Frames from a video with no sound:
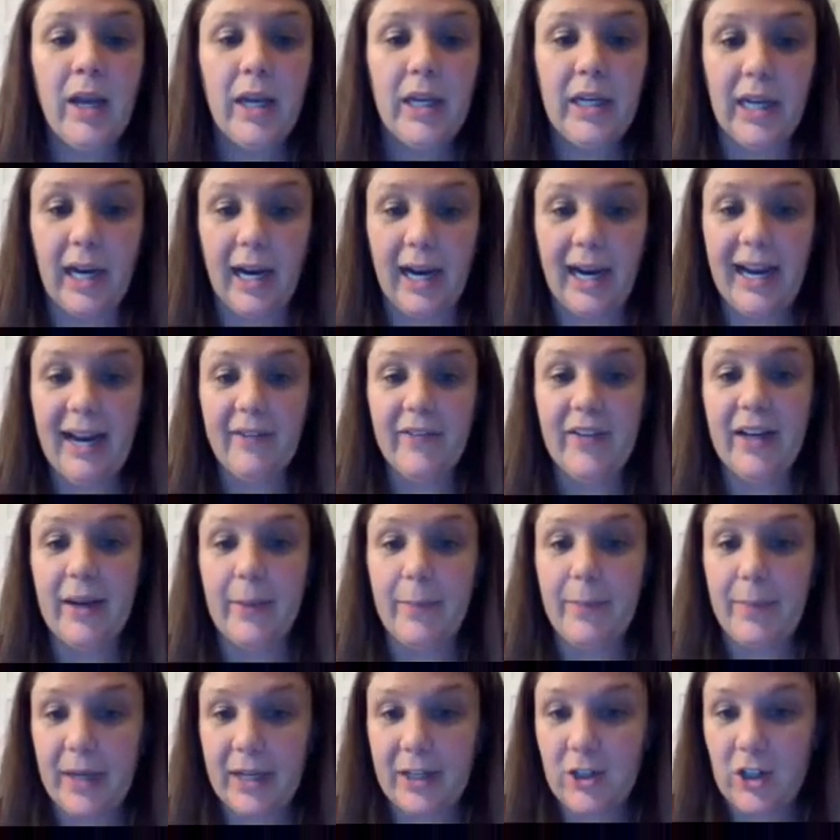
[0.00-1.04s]
Not
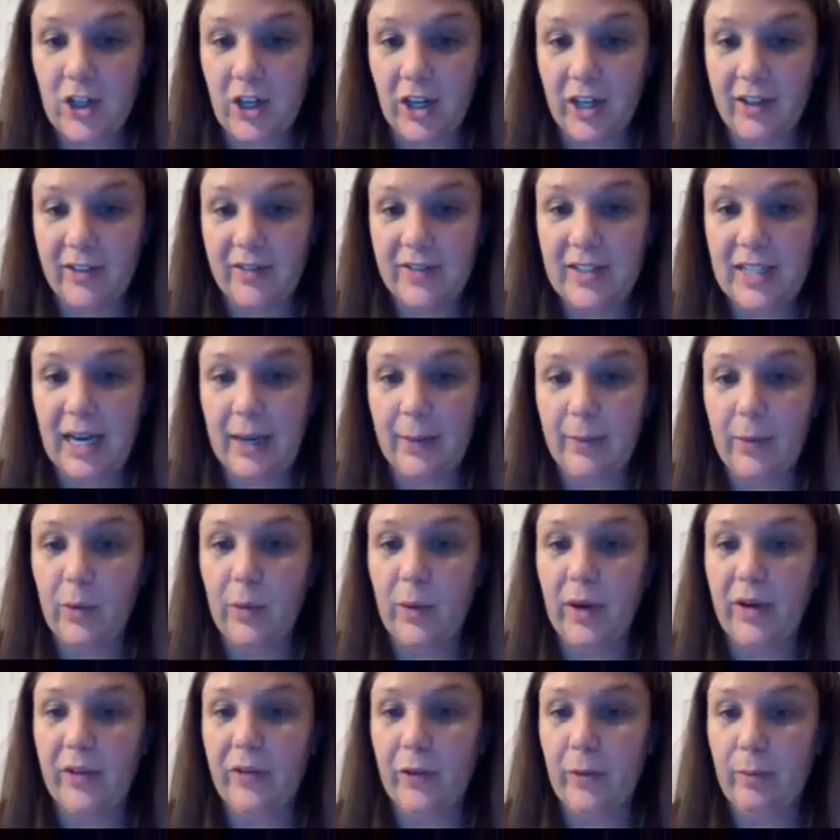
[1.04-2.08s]
having a big chunk of time
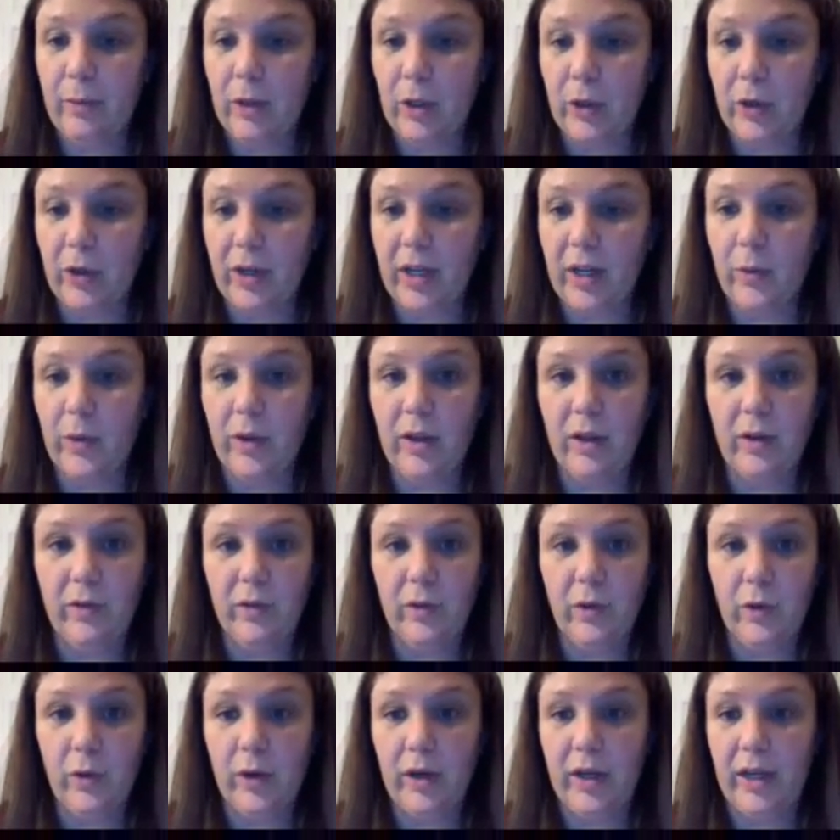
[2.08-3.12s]
away from learning will
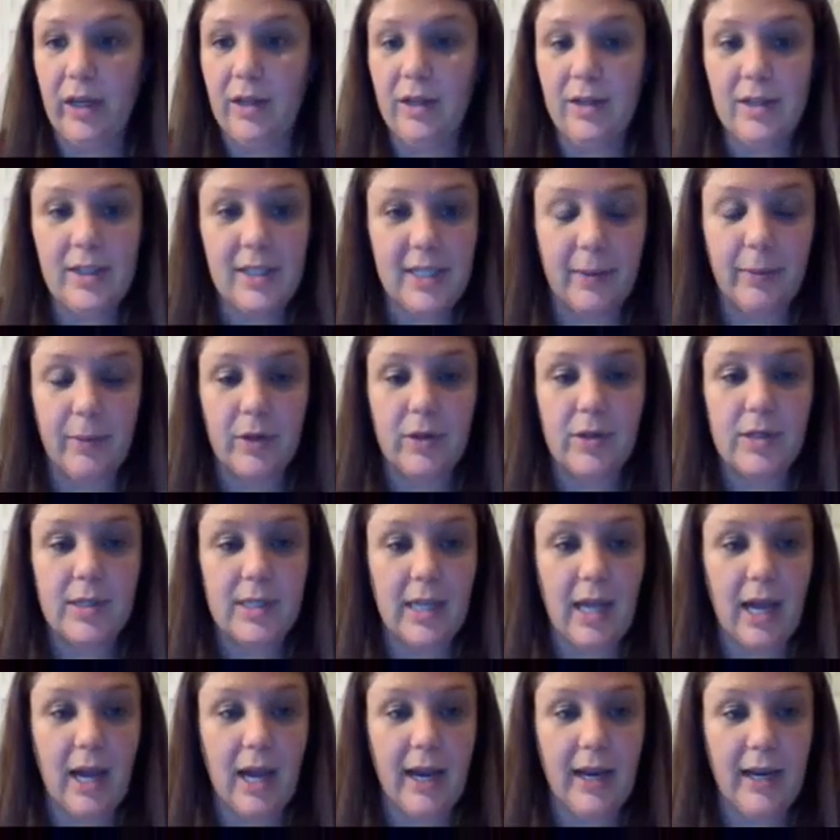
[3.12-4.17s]
avoid summer
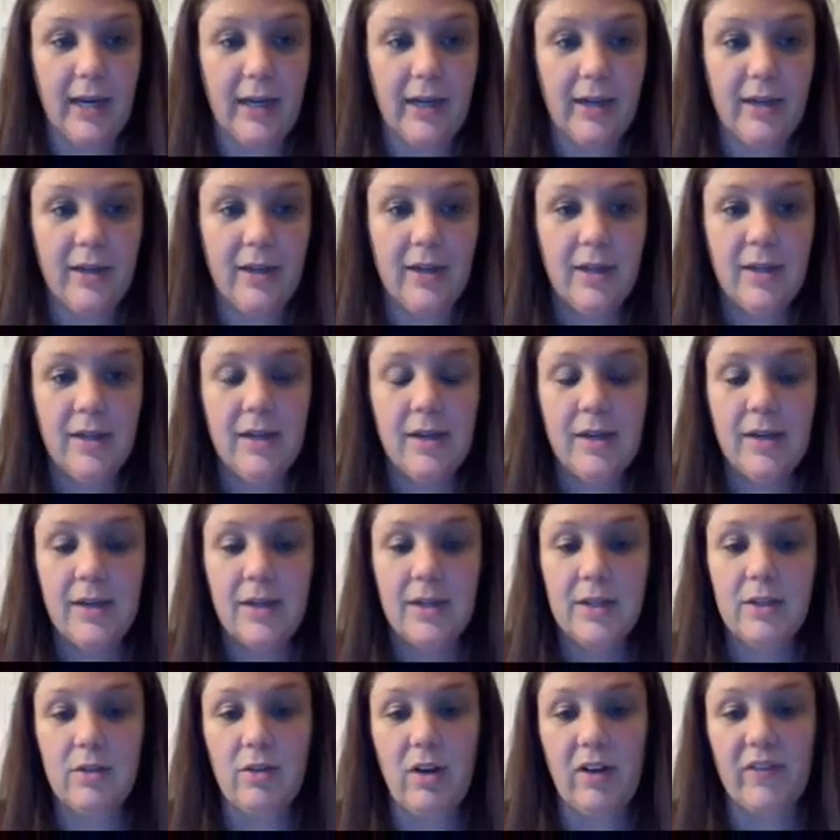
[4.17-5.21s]
slide.
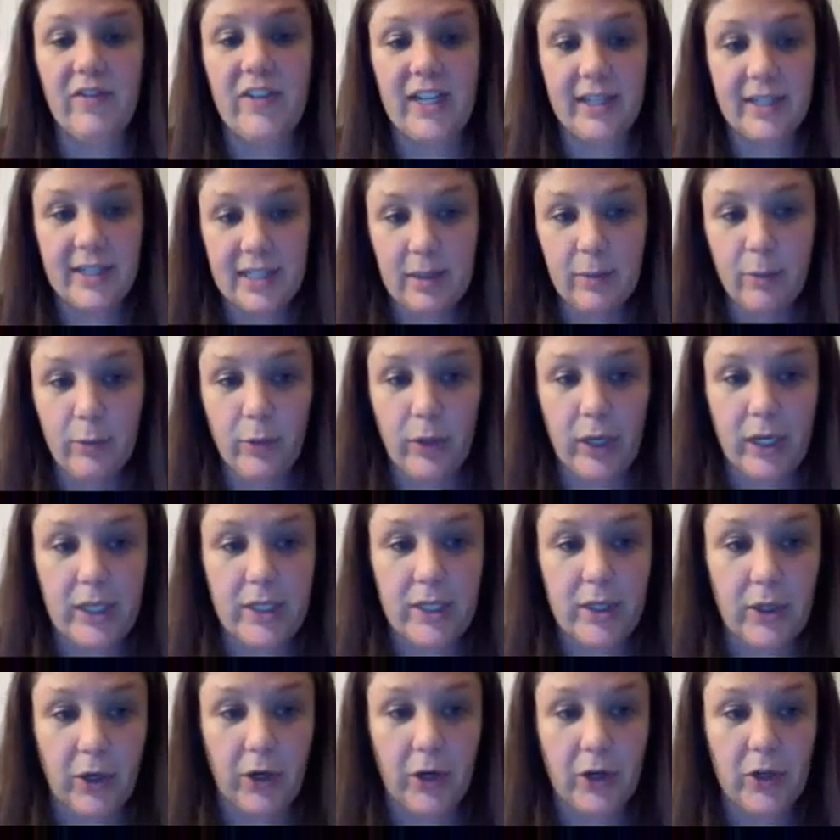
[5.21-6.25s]
So I've done some
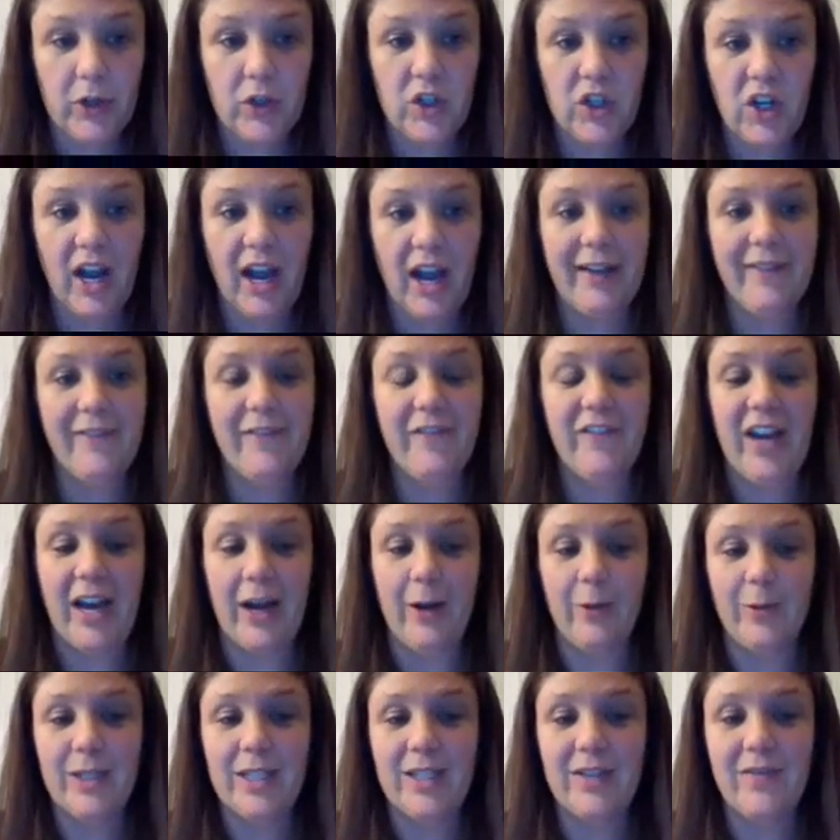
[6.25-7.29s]
research. I've
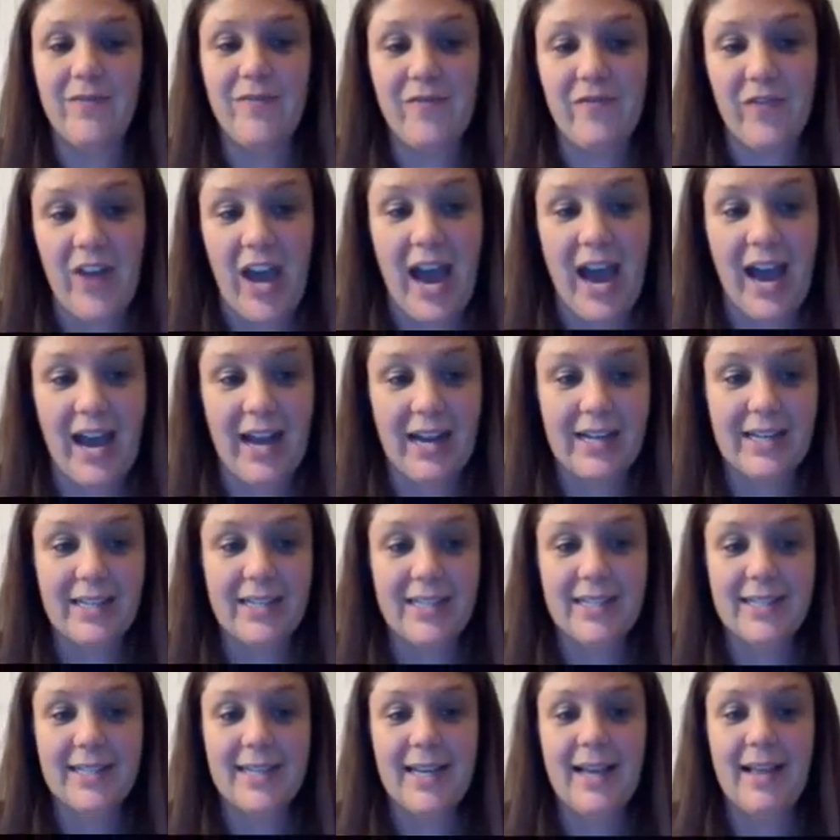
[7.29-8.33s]
found some
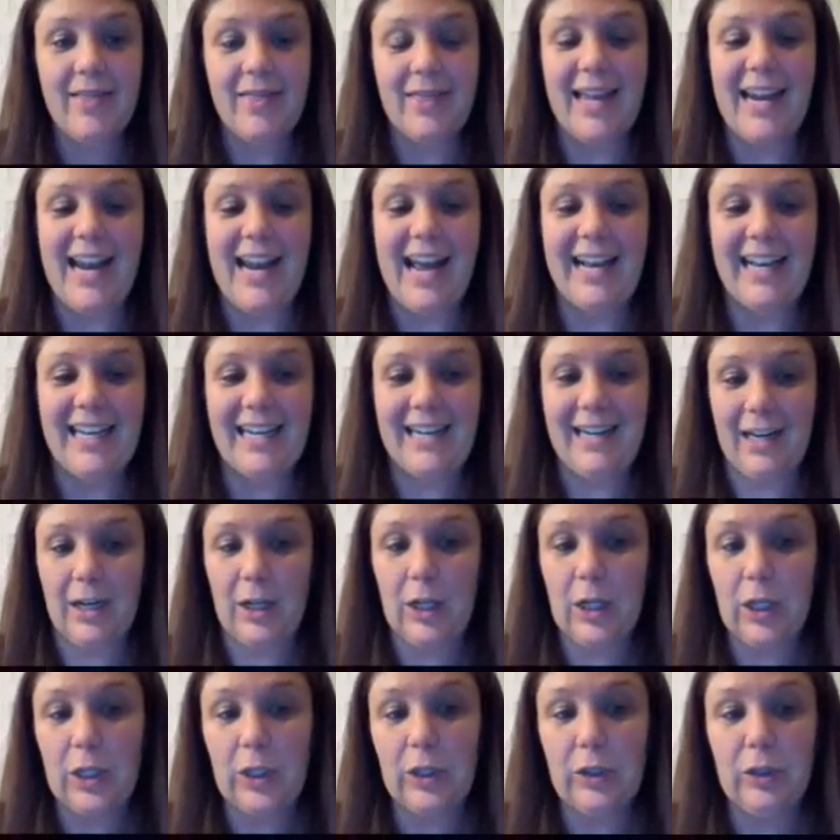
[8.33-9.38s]
facts that I can
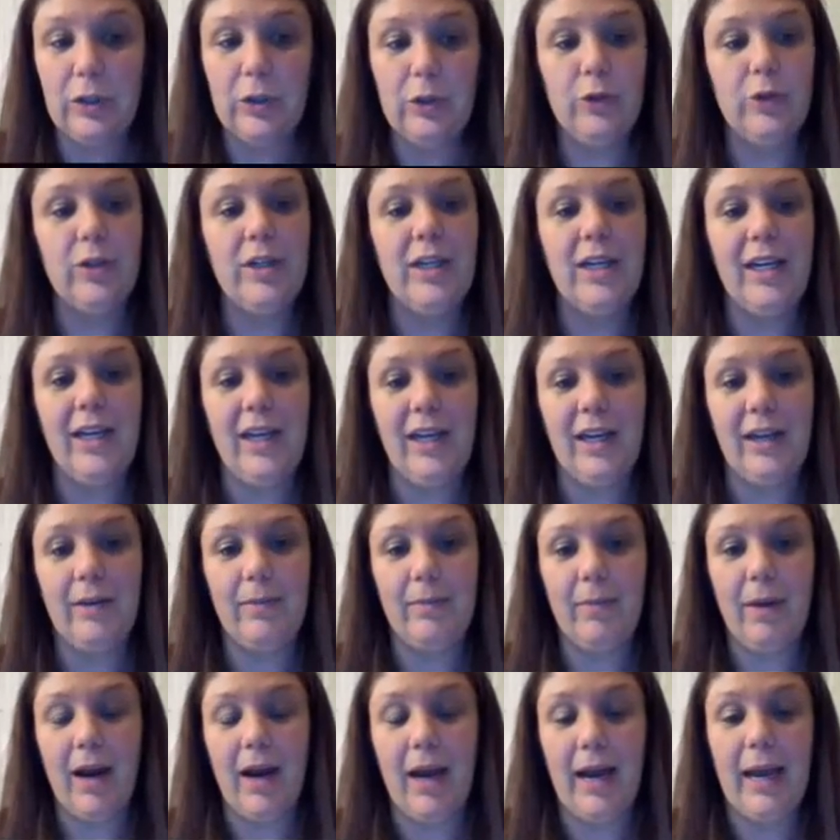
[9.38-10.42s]
include
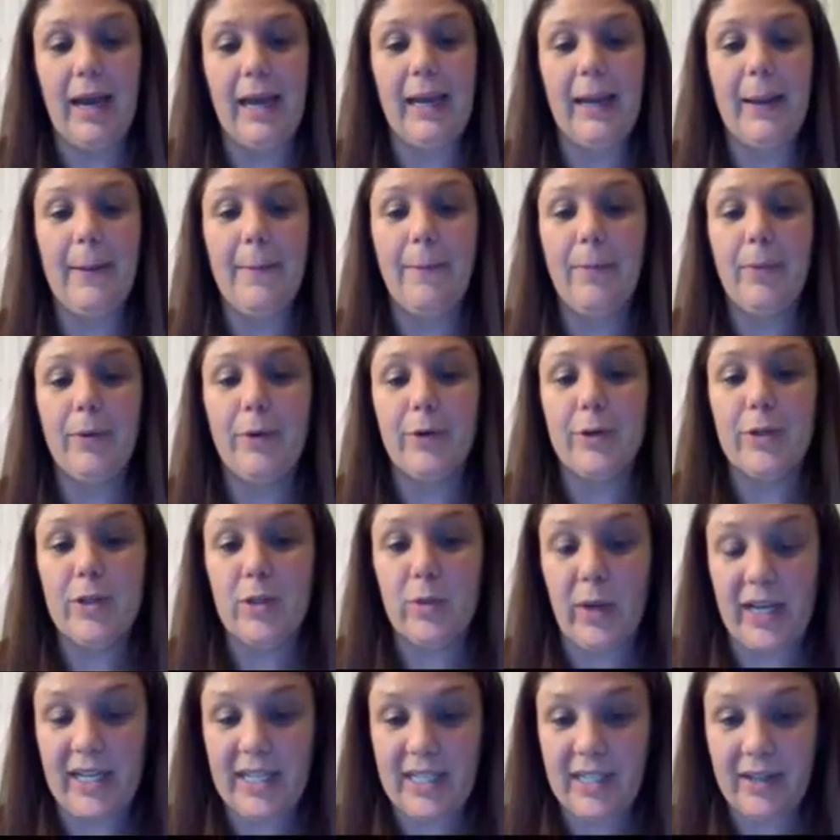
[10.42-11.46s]
in my
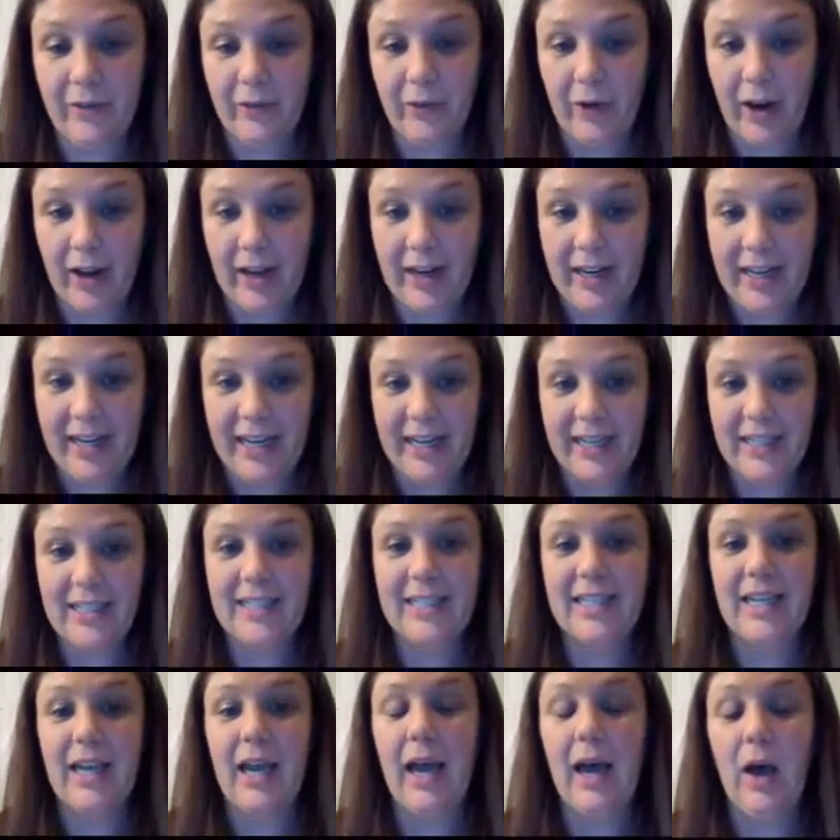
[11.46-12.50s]
persuasive
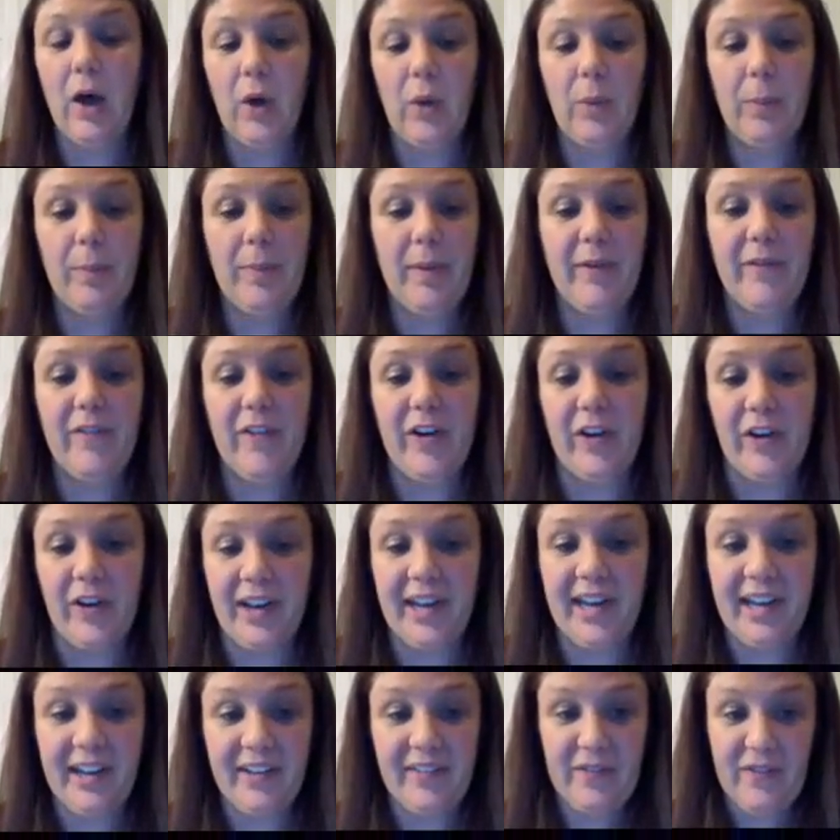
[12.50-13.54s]
writing to help be
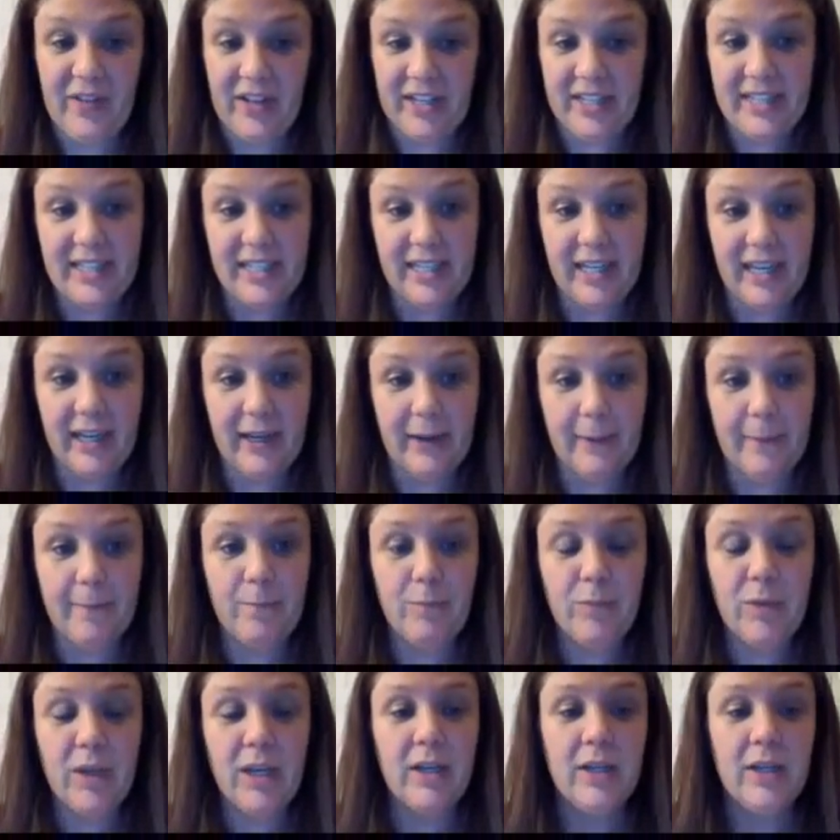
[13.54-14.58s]
very convincing.